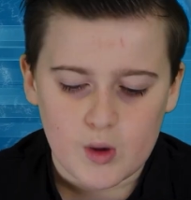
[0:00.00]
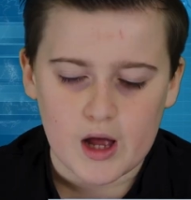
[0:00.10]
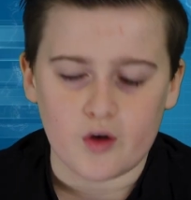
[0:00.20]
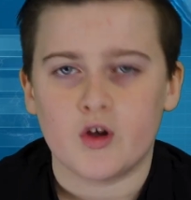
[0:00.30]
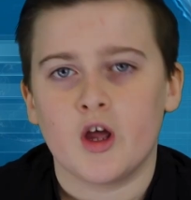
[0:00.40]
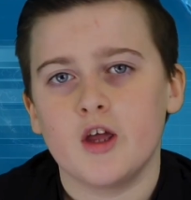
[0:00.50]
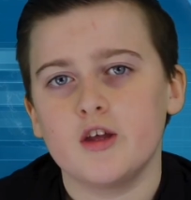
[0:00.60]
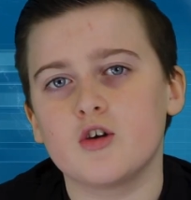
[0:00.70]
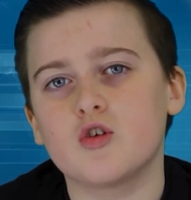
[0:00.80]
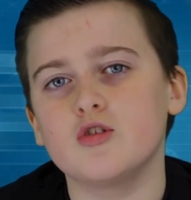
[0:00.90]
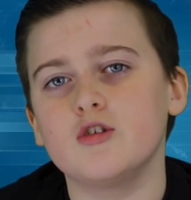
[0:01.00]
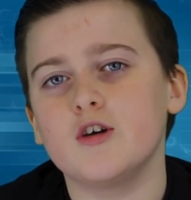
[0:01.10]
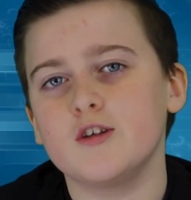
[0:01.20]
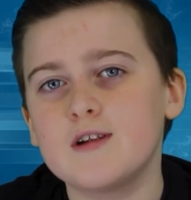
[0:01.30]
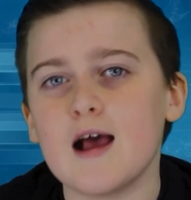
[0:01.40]
Well, you could
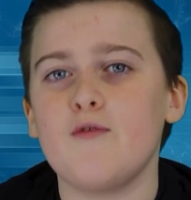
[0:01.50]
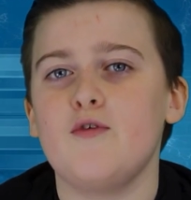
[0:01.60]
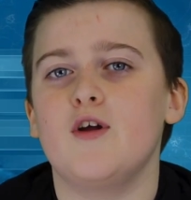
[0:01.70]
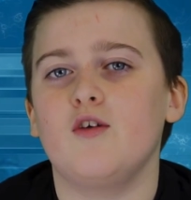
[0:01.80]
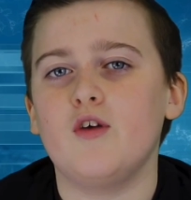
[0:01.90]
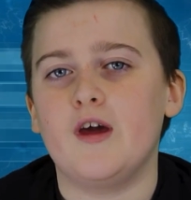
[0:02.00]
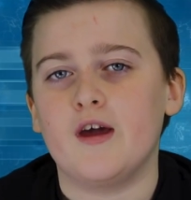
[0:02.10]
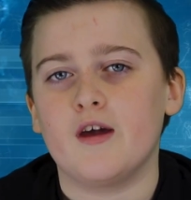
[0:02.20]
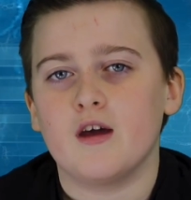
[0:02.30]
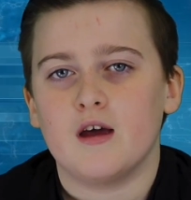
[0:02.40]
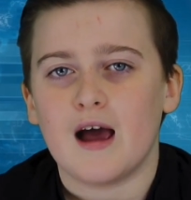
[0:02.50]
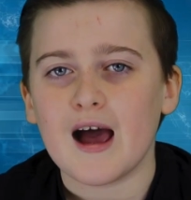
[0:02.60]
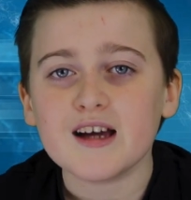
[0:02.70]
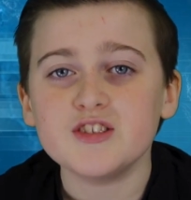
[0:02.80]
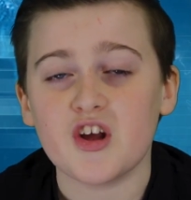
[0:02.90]
definitely
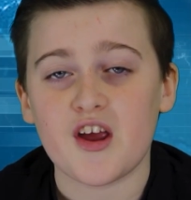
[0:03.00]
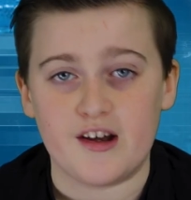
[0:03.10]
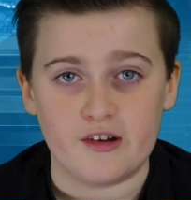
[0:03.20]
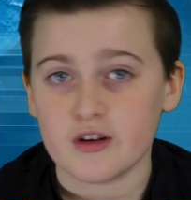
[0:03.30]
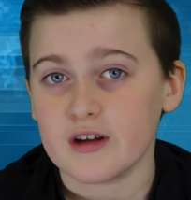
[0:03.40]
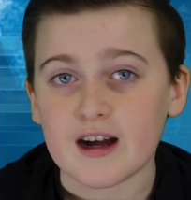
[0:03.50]
hygiene.